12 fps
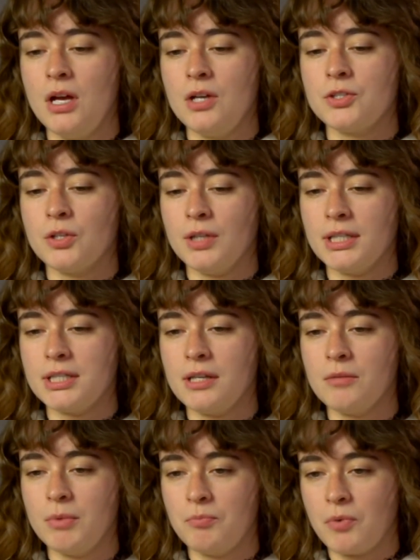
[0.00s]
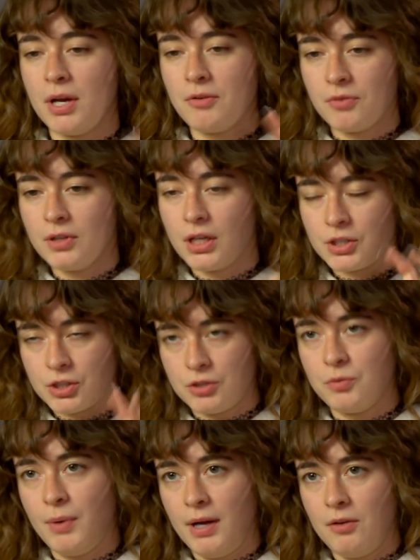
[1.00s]
So let's say that we break for lunch at
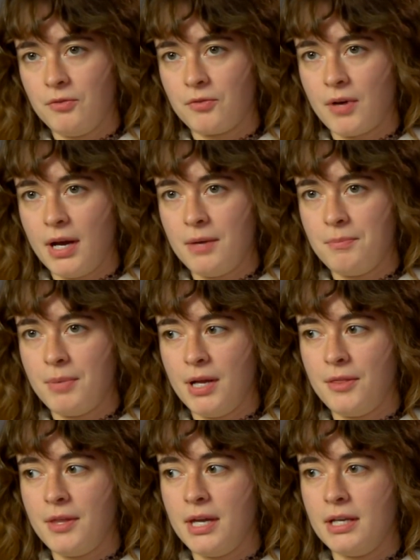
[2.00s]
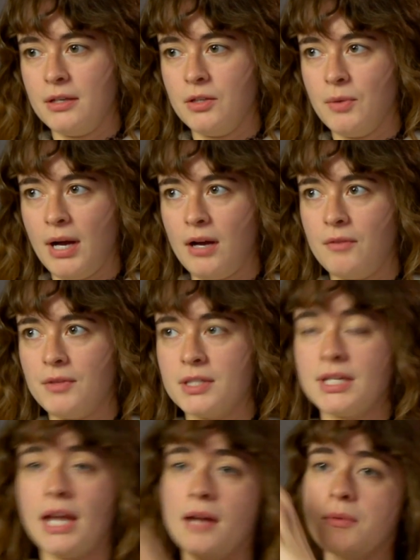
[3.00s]
12, right? But then you have this
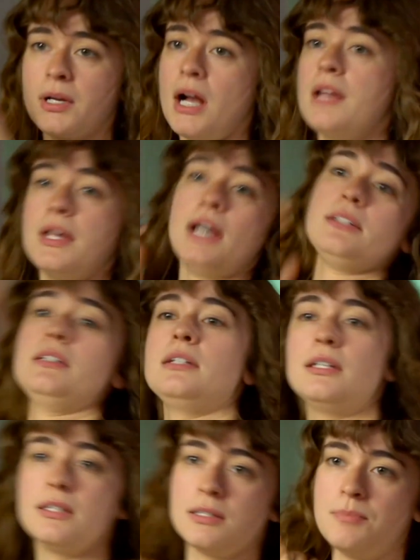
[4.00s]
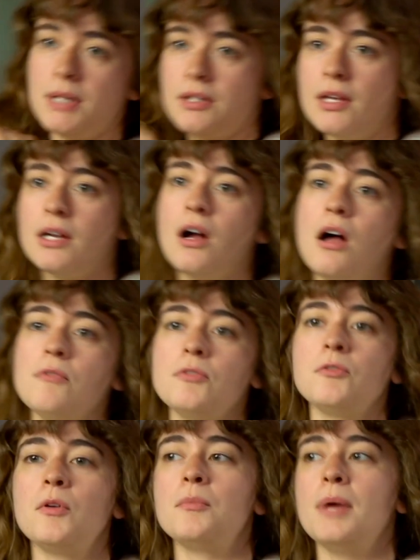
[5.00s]
camera guy that has to get this big thing off
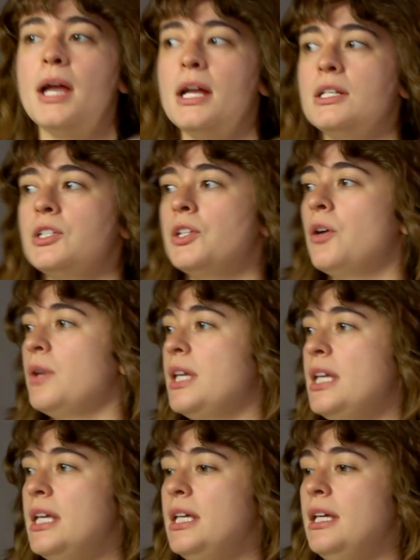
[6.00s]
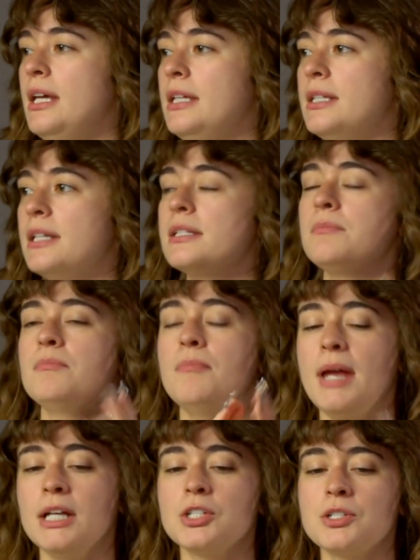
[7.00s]
of him. And, you know, he doesn't
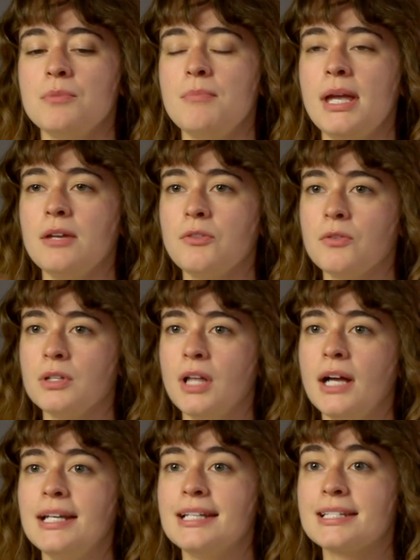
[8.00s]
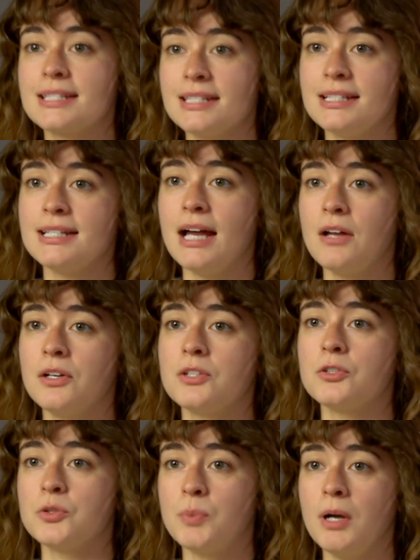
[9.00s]
manage to make it through the line and sit down
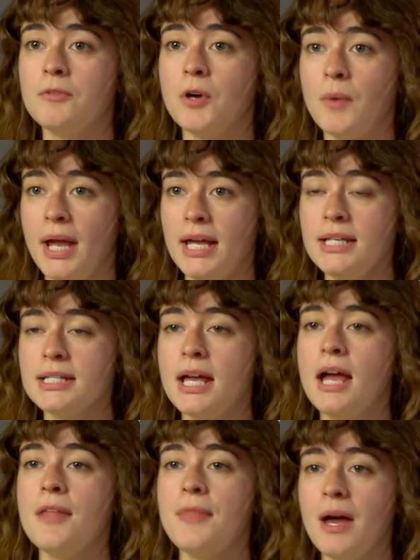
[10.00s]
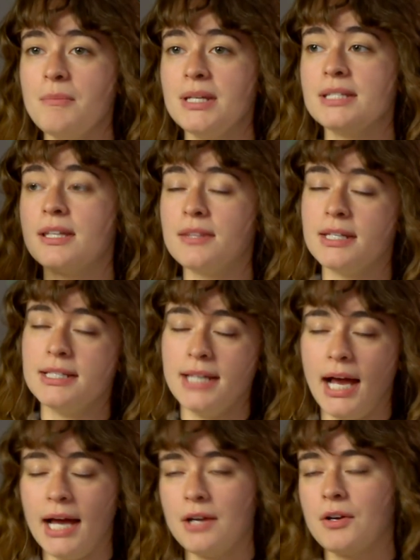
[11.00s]
until 12:08. That means that the
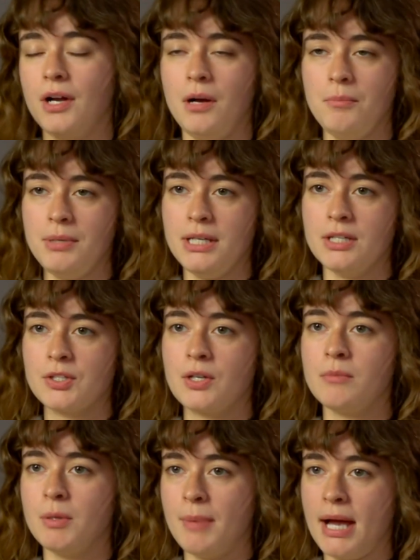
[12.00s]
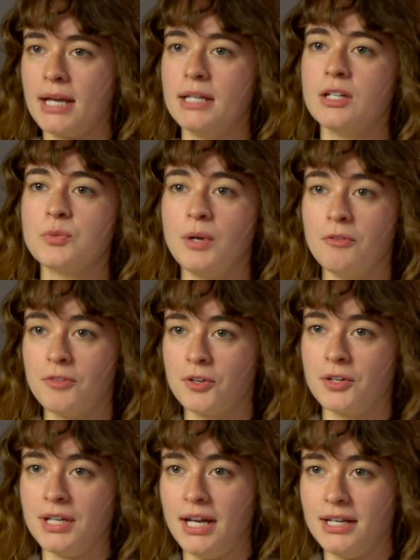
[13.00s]
entire company is going to be back in at
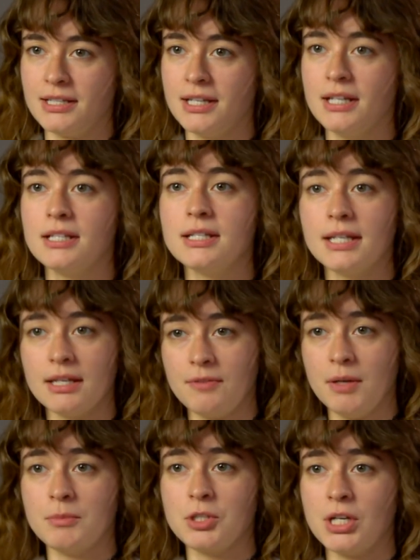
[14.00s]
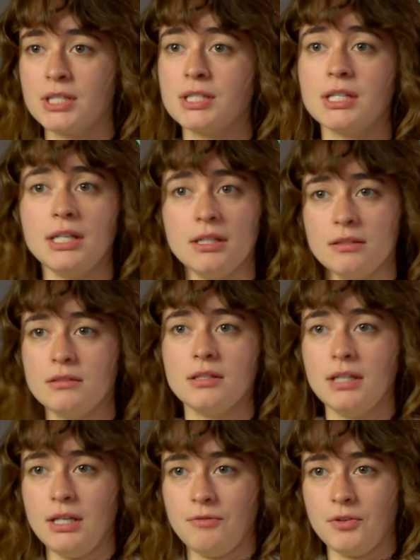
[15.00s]
12:38 to give him a chance to
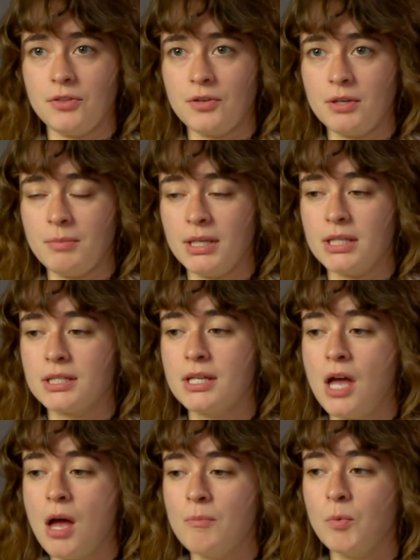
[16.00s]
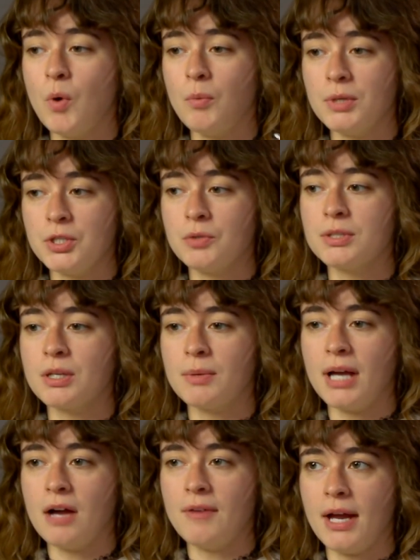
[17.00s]
eat for 30 minutes. But what we do is that
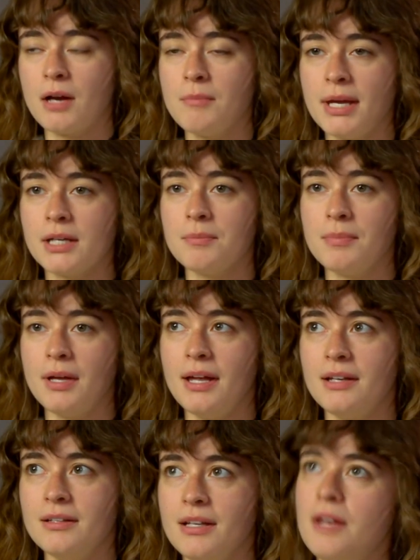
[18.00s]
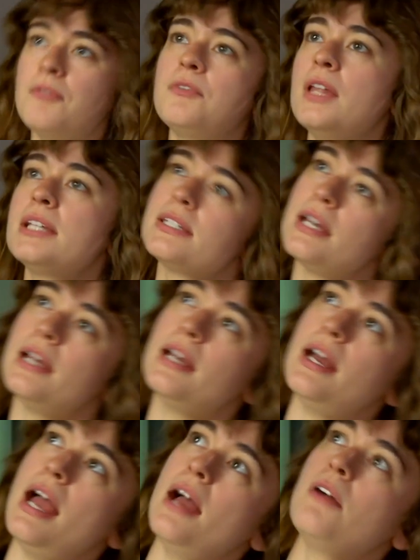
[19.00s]
we have hair, makeup. And if let's
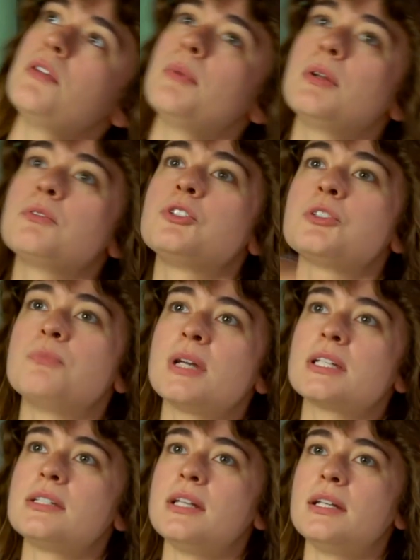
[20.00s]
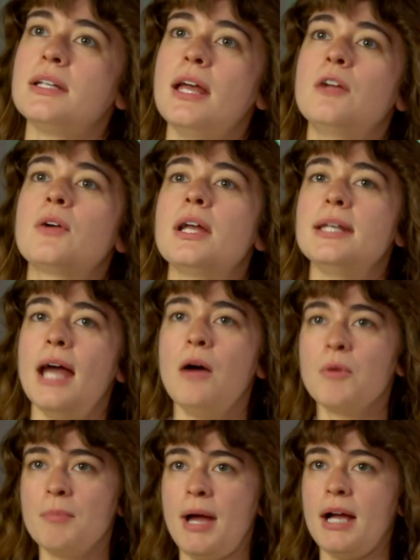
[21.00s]
say everybody was just mixed in. Okay, now
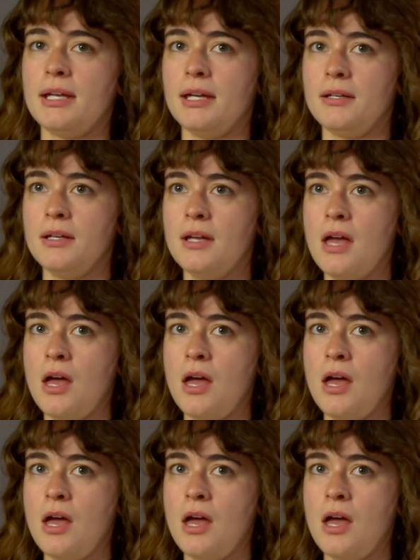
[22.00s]
we're back in.